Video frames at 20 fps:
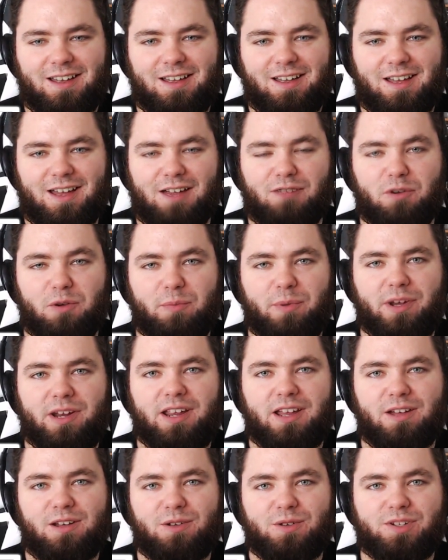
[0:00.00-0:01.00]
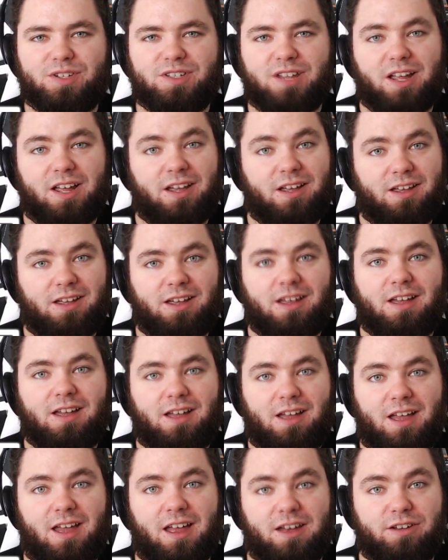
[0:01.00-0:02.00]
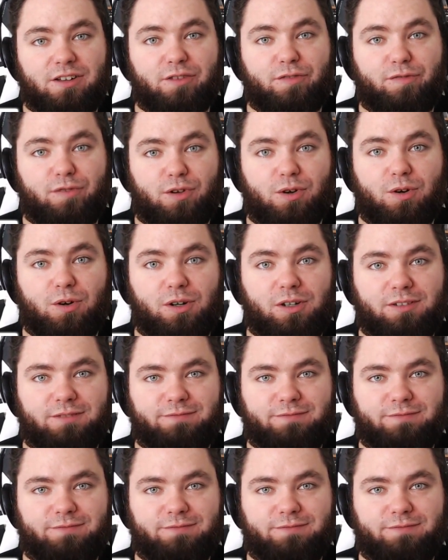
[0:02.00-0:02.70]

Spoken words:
Everybody else, hit the floor.